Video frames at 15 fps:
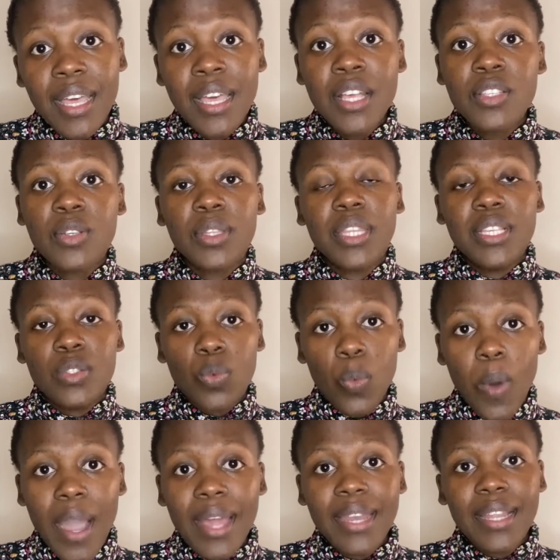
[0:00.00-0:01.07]
So there's
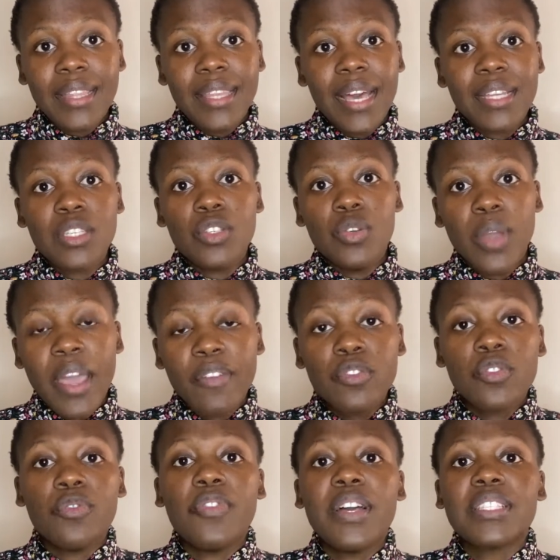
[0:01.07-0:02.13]
one that you have to
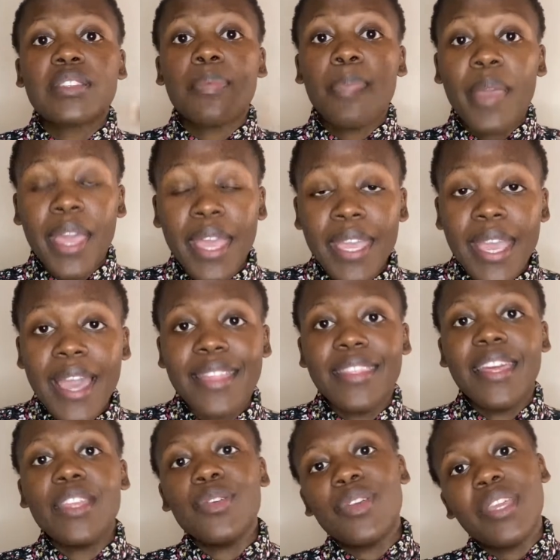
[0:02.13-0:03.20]
first pay and
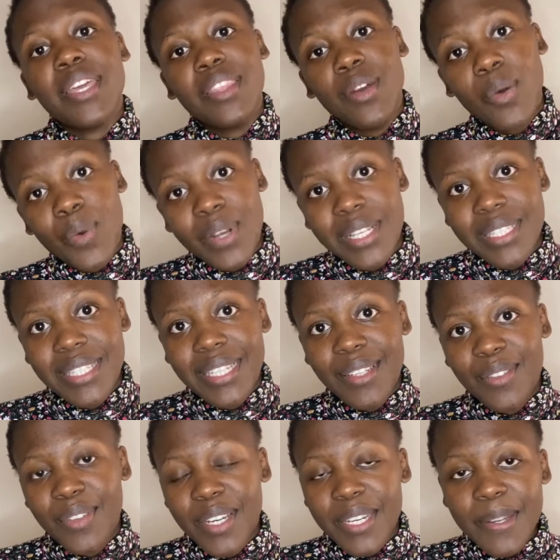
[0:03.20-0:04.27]
then you get the orders
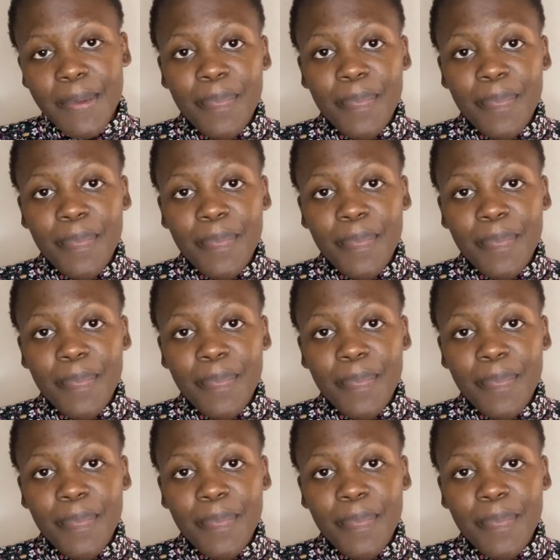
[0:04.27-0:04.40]
delivered.